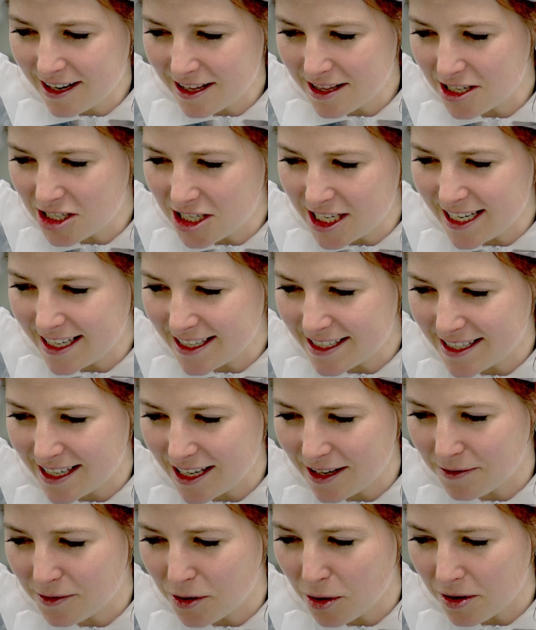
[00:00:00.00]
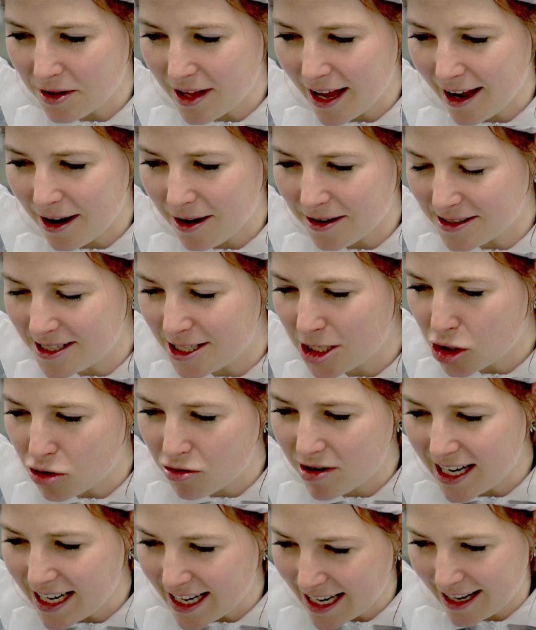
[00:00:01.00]
look at the genes that you've got there
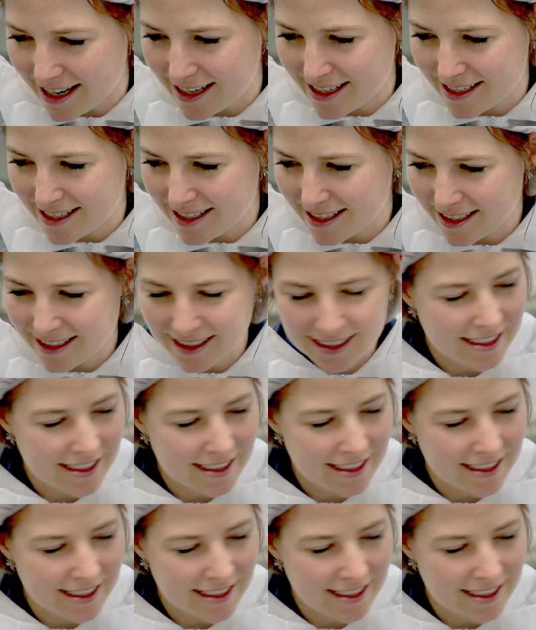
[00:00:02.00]
exactly and screen it. That's